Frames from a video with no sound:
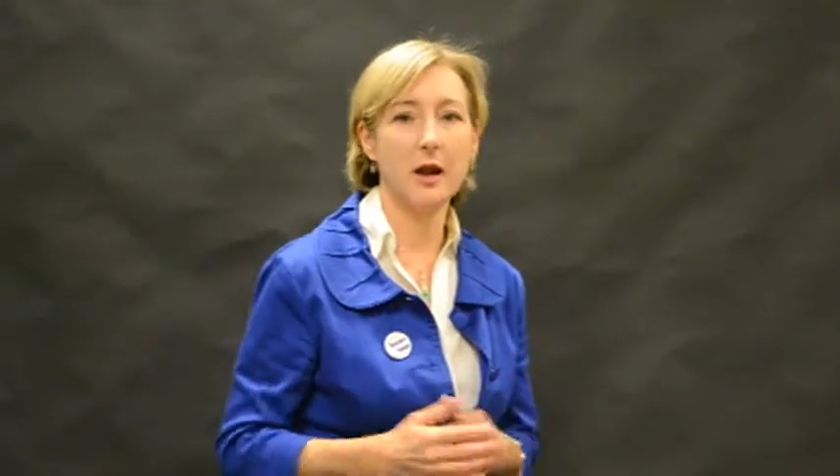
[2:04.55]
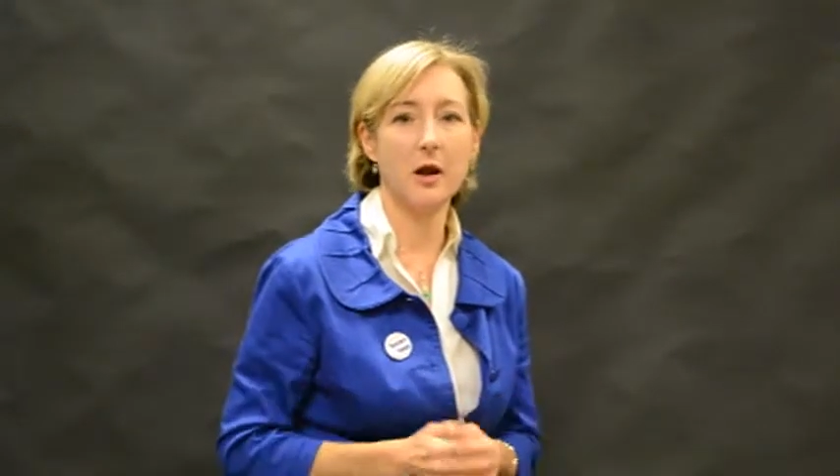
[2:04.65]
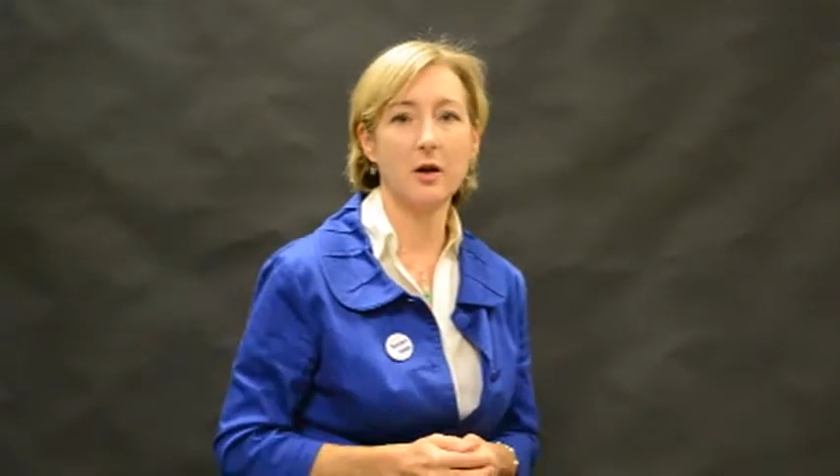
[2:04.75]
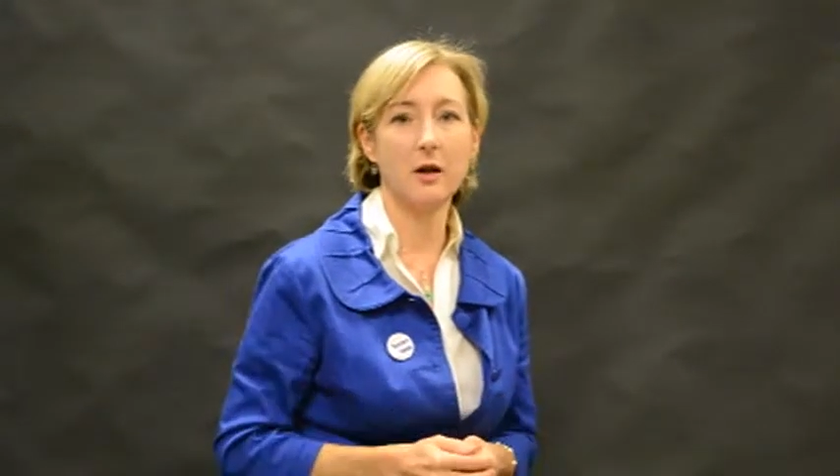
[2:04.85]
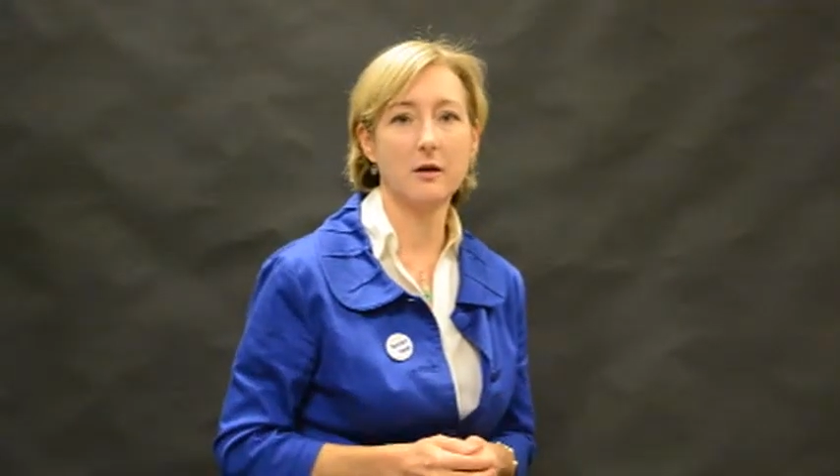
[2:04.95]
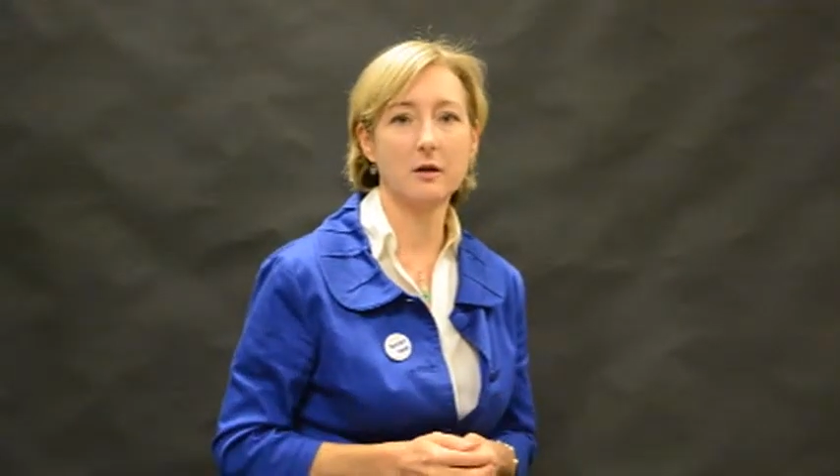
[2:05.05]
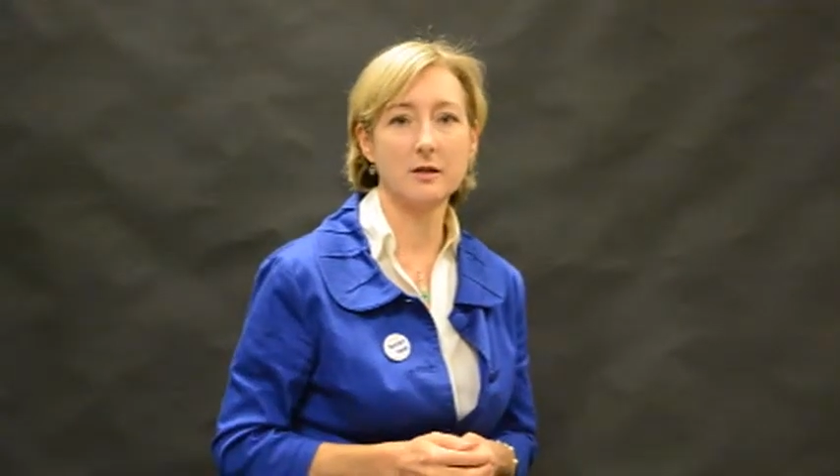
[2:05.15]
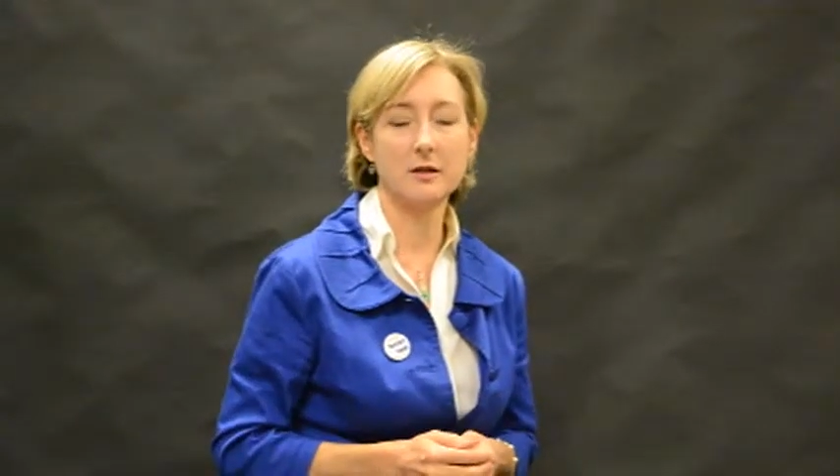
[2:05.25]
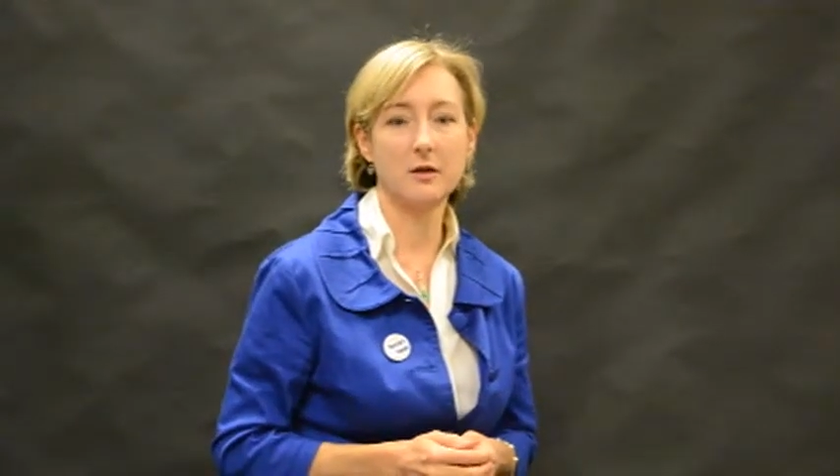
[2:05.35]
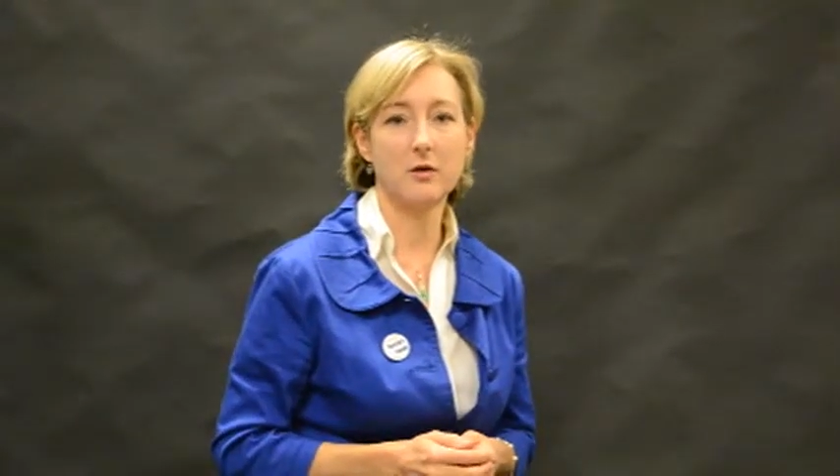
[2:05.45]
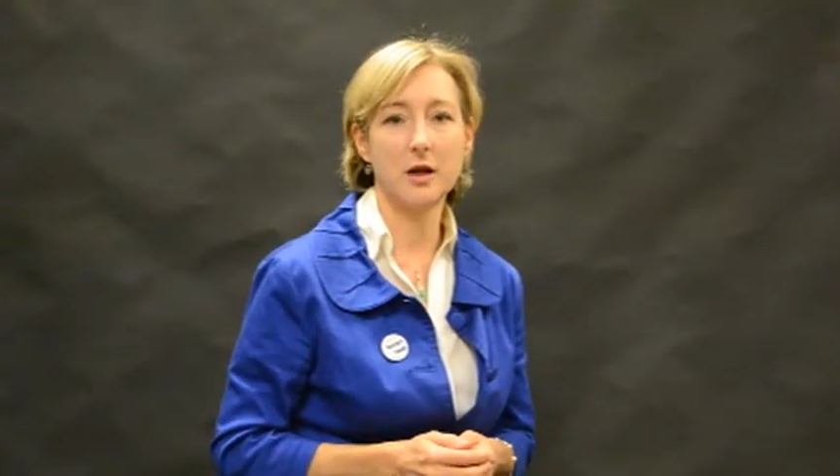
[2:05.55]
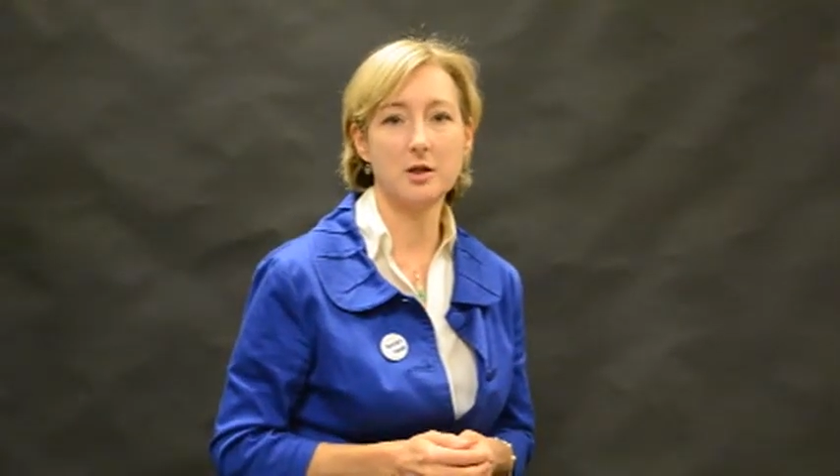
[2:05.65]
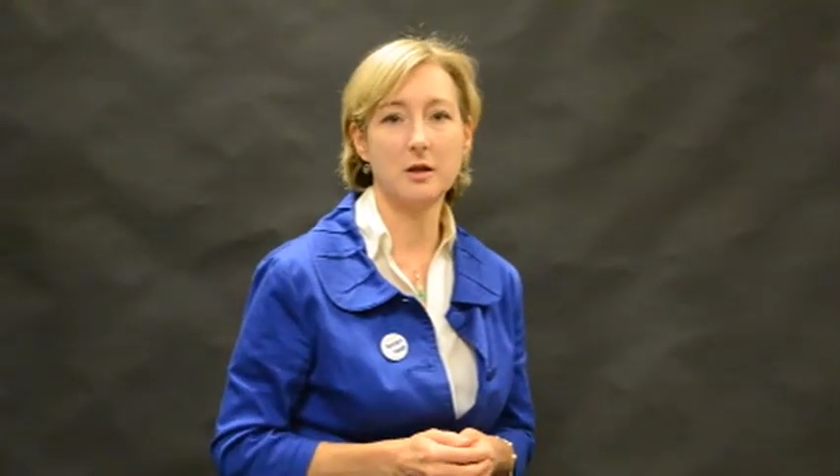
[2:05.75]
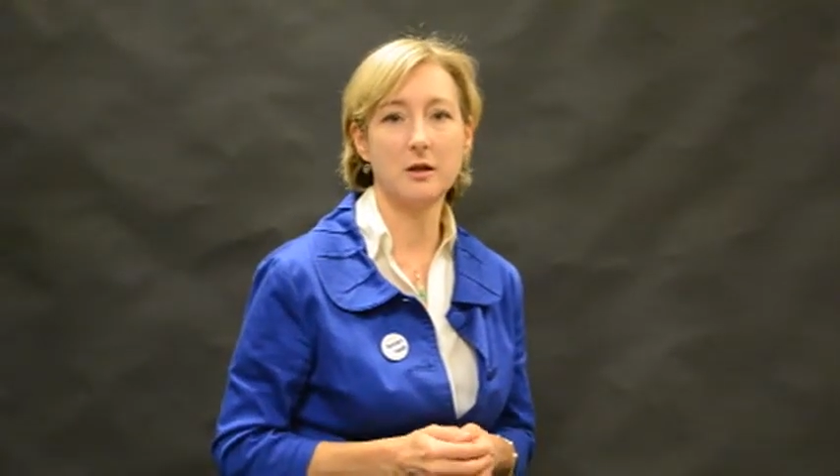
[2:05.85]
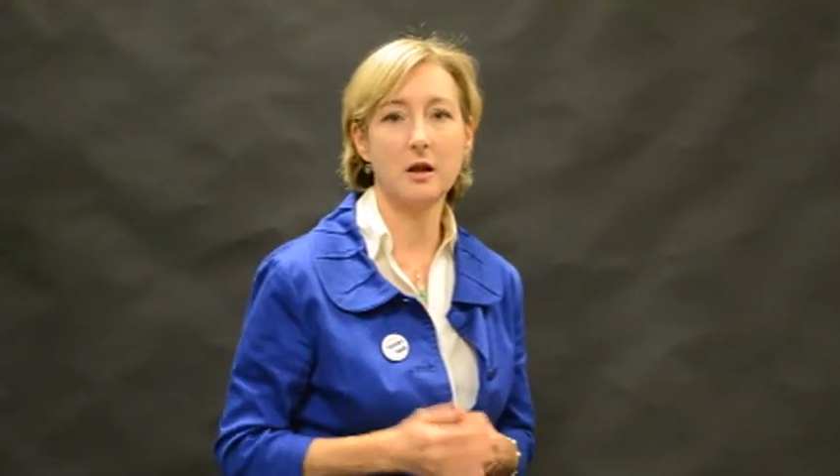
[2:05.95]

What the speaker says: area of consideration